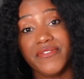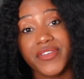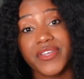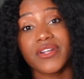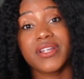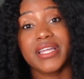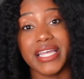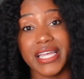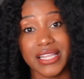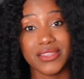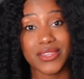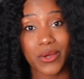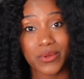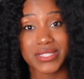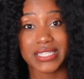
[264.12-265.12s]
fill
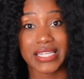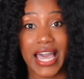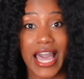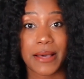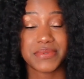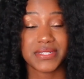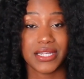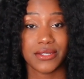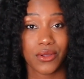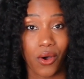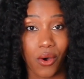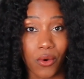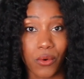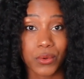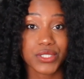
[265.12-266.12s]
in those gaps and
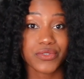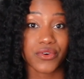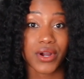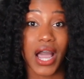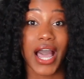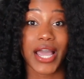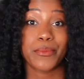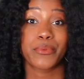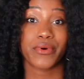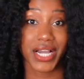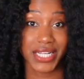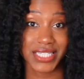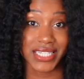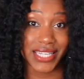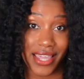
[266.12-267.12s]
holes for high
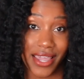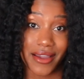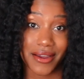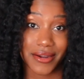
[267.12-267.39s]
porosity hair.